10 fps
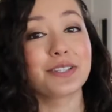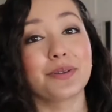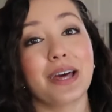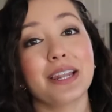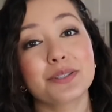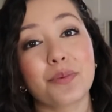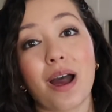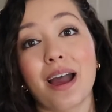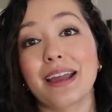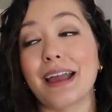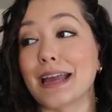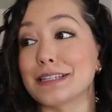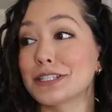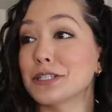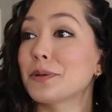So that is why I
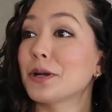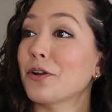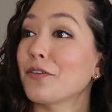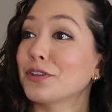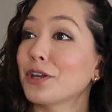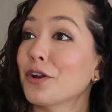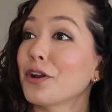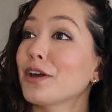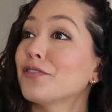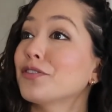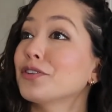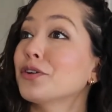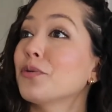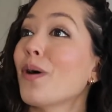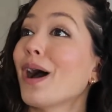disappeared off the internet for a
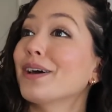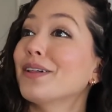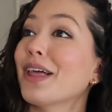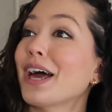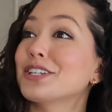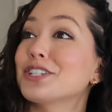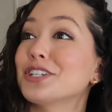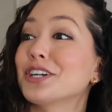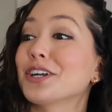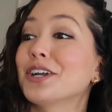little while last year.